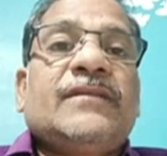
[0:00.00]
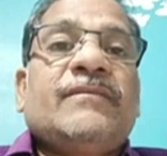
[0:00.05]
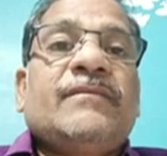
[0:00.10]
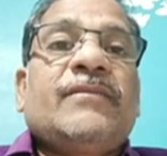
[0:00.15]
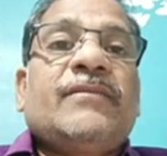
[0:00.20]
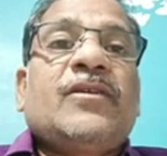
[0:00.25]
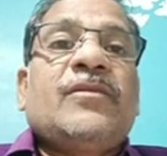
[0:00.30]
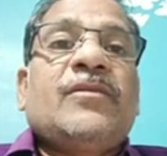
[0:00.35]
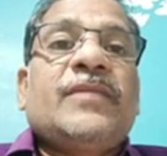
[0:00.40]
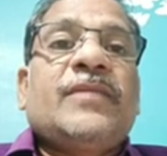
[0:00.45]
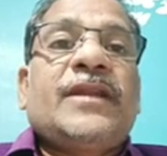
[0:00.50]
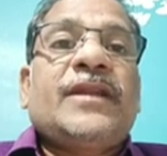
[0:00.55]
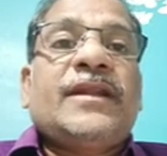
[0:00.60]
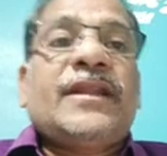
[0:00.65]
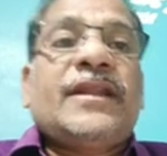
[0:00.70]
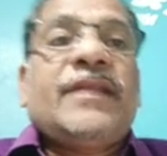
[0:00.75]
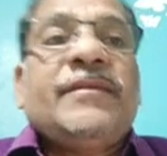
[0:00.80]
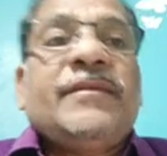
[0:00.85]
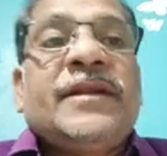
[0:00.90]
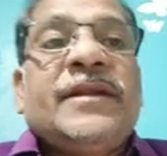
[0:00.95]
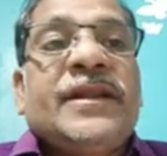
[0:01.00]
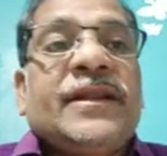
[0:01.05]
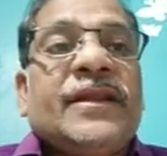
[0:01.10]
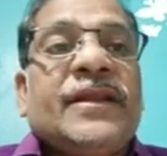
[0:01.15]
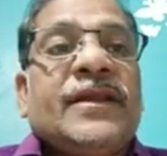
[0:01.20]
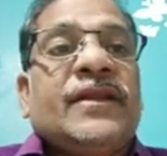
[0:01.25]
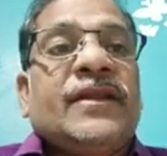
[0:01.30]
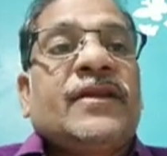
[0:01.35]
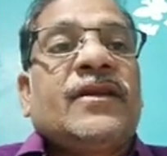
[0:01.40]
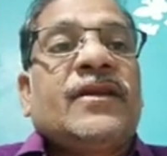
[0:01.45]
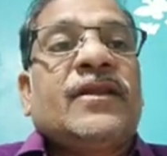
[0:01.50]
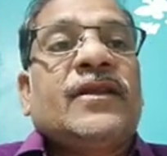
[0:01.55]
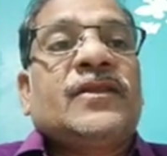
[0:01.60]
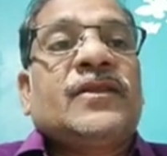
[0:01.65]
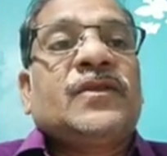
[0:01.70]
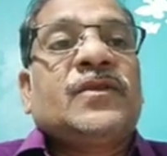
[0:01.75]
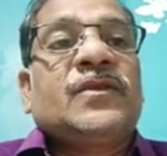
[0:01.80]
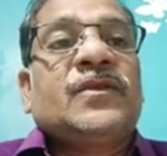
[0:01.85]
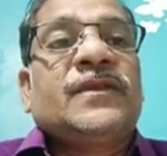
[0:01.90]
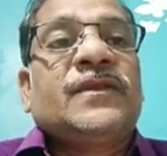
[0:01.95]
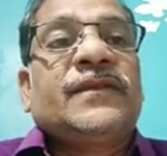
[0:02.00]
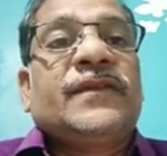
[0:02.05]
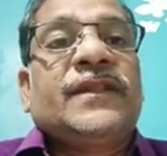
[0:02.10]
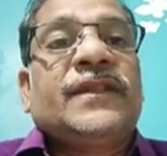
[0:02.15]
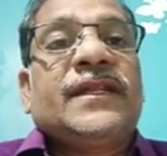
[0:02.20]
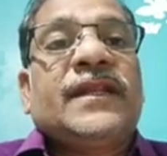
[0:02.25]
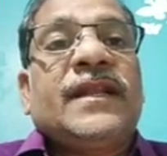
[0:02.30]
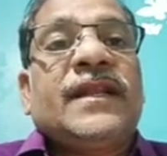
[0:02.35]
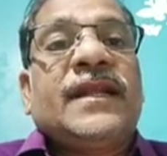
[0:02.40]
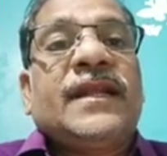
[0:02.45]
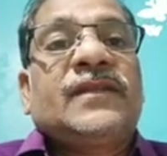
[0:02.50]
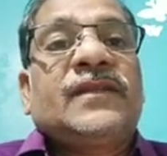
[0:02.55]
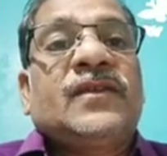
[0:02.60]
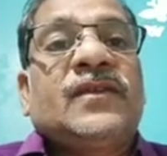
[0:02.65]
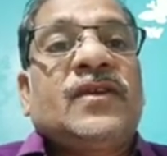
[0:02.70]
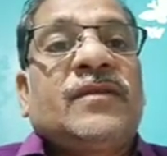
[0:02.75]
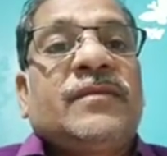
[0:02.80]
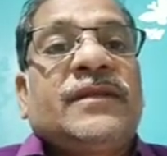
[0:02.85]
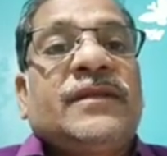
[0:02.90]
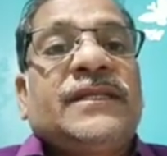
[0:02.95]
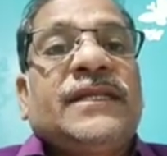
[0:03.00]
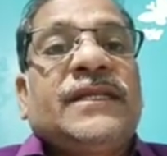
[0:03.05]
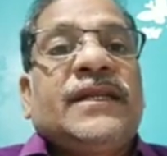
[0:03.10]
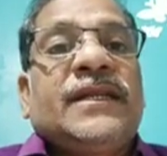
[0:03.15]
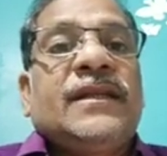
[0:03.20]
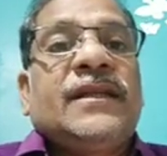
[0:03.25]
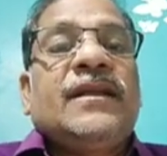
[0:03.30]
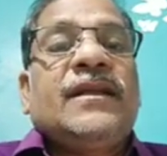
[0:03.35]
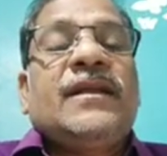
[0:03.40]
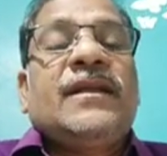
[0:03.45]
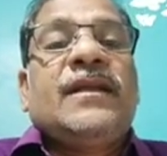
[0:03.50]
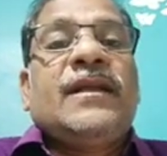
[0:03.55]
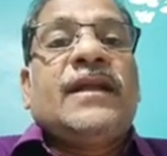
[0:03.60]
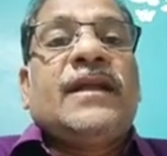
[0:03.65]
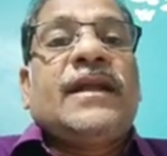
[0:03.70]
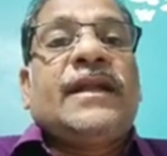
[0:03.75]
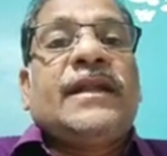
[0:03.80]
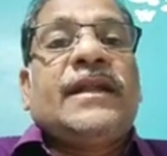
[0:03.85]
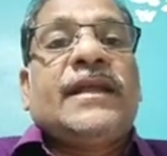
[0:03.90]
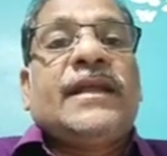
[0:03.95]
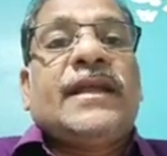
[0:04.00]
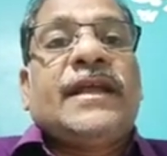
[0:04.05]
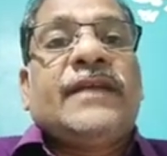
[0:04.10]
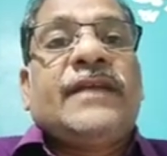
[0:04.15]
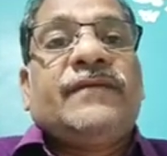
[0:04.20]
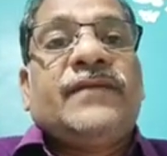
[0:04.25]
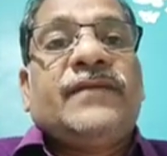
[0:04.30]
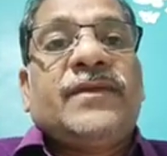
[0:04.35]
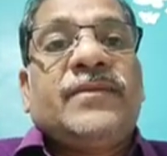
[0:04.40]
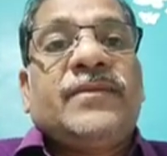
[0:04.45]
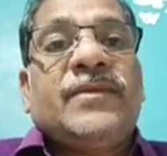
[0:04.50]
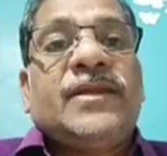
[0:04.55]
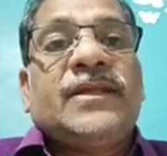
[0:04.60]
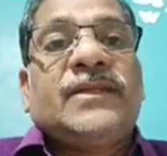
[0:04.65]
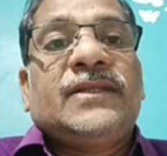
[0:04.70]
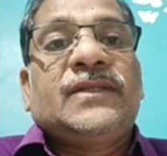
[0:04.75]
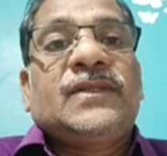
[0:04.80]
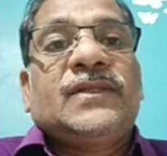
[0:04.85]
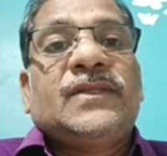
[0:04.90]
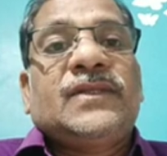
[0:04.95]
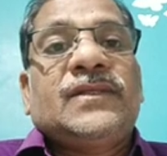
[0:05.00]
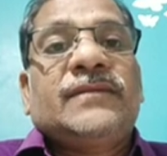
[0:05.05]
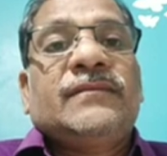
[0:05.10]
prominent alimentary canal associated with glands are present, and amphibians.